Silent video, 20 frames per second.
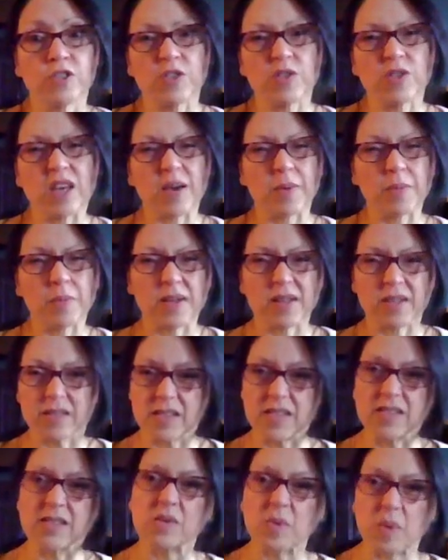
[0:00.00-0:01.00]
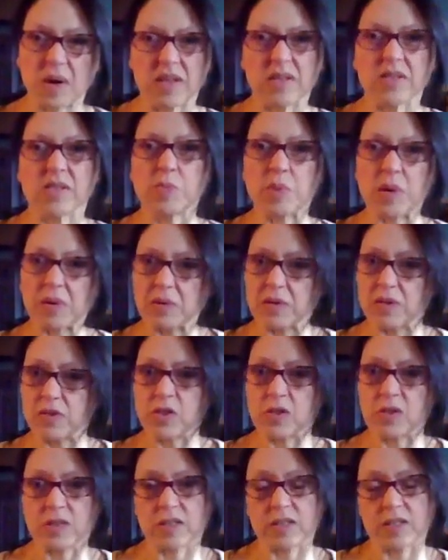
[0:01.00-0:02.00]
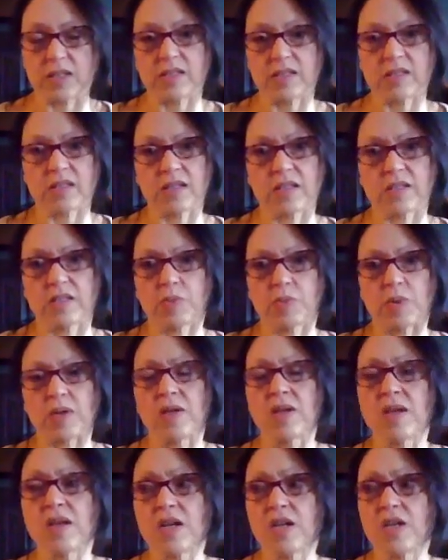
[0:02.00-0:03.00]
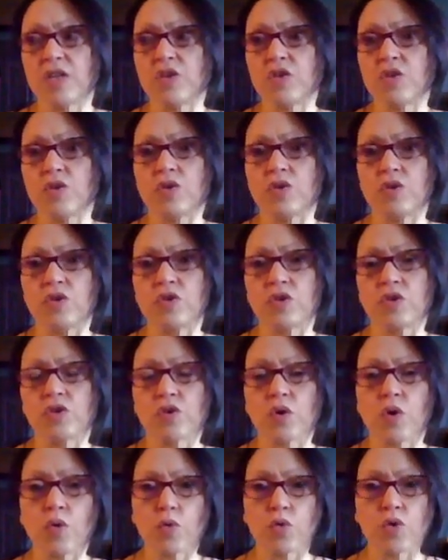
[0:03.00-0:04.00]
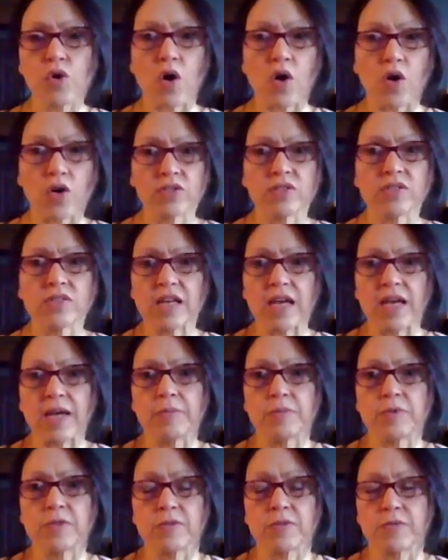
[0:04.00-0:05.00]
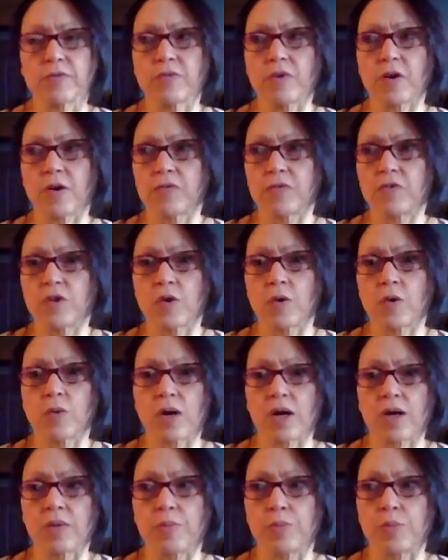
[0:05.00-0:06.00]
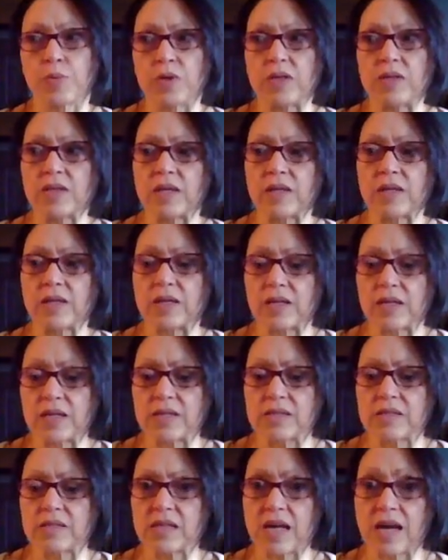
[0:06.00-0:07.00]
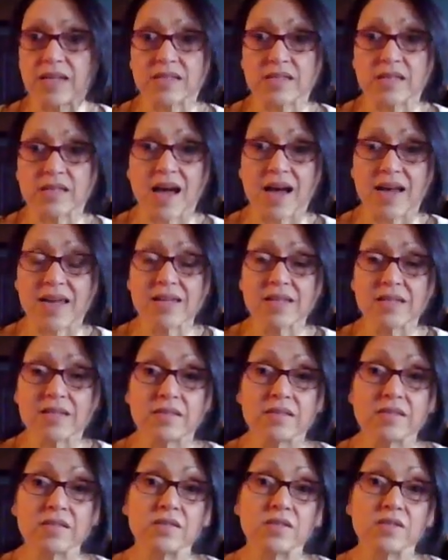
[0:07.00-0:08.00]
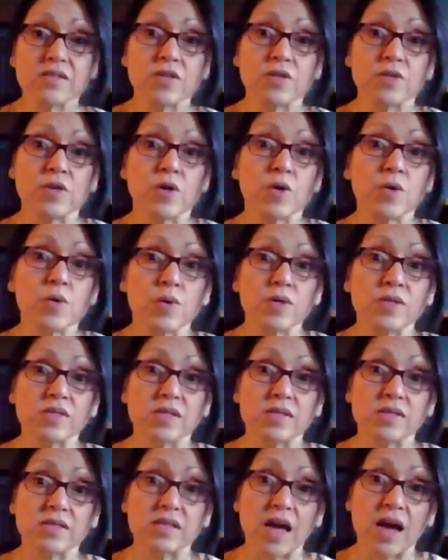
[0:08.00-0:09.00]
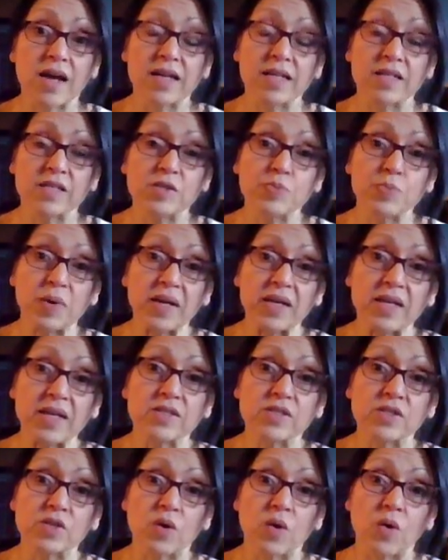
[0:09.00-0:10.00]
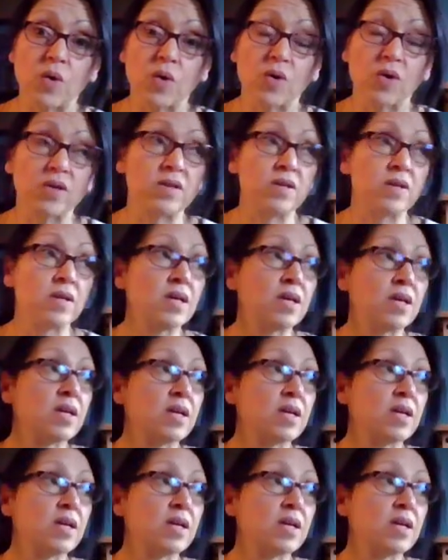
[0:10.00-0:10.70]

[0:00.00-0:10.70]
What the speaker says: do that because it's quite spiritual and it's this, but your whole concept of yoga and breathing is a science, it's a science based on